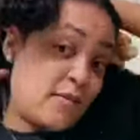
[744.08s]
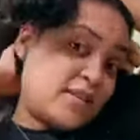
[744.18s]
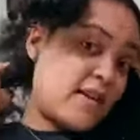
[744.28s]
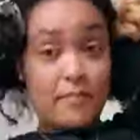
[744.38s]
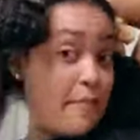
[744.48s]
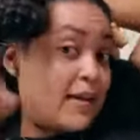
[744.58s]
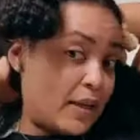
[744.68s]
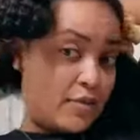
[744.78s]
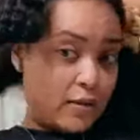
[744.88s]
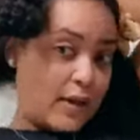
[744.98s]
I am on
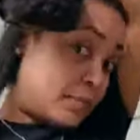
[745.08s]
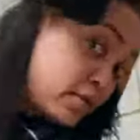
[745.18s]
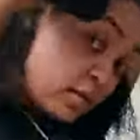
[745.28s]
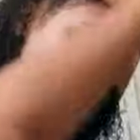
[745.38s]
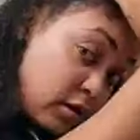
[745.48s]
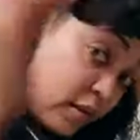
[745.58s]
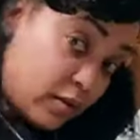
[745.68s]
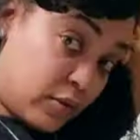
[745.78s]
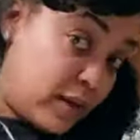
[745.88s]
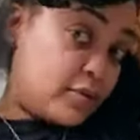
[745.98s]
to the next. I
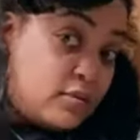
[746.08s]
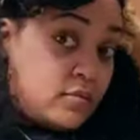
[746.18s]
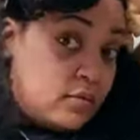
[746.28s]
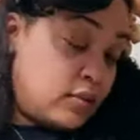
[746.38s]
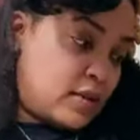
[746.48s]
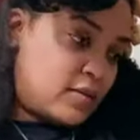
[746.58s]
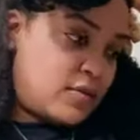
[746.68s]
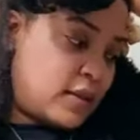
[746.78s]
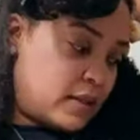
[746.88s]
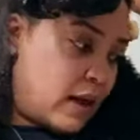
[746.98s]
mean, I guess I
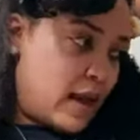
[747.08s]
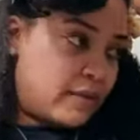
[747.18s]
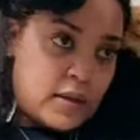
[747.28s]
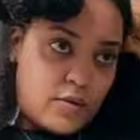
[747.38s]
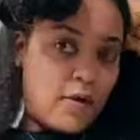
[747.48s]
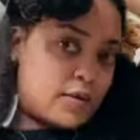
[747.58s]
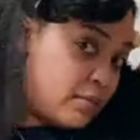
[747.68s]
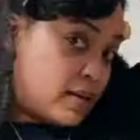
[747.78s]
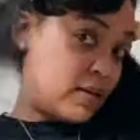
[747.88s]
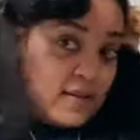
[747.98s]
did say this was quick,
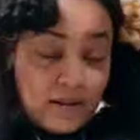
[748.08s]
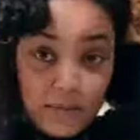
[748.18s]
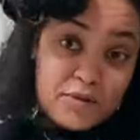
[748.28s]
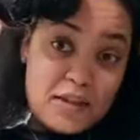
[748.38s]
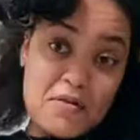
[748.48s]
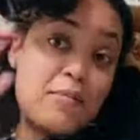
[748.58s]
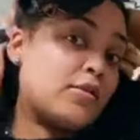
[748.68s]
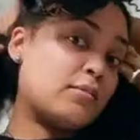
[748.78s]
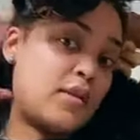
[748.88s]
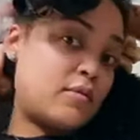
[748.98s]
but what's your
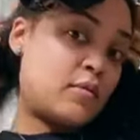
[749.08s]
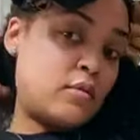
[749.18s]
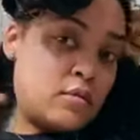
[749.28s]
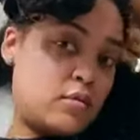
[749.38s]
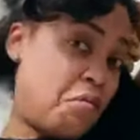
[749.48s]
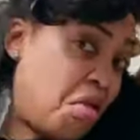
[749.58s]
definition of quick?